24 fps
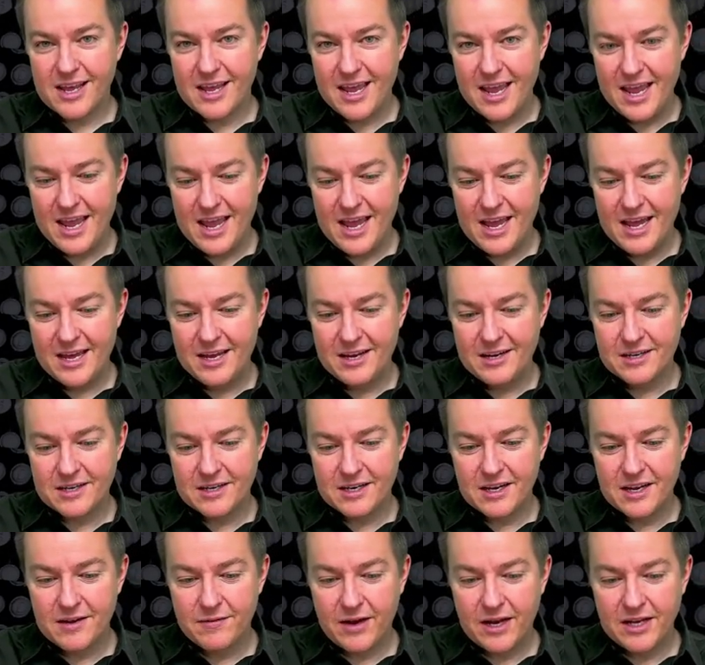And
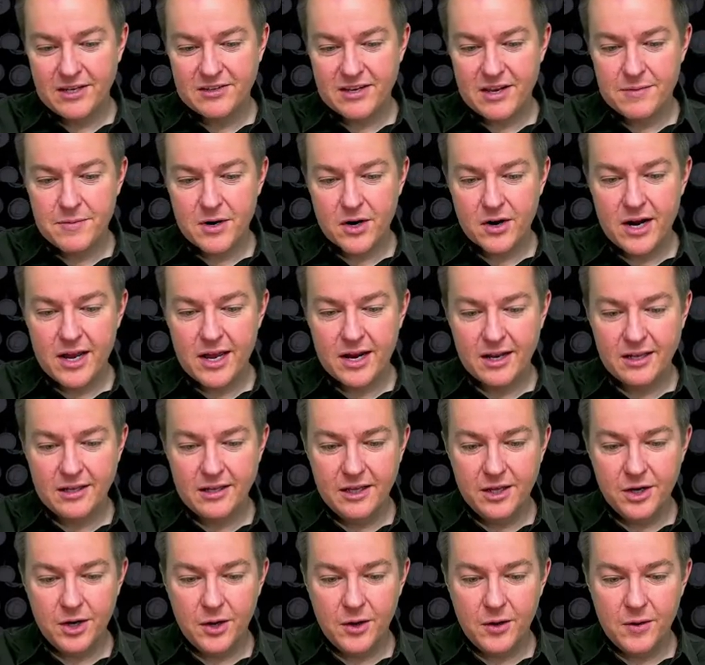if I say Mary had a
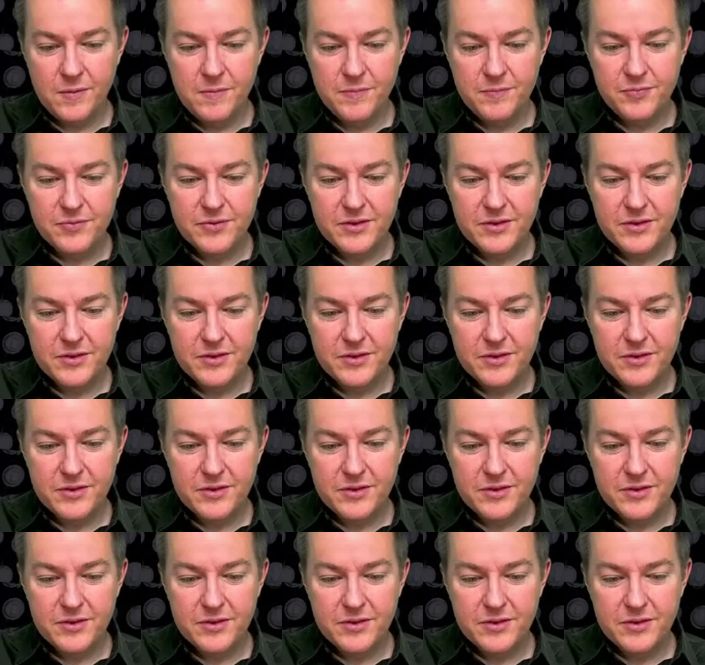little,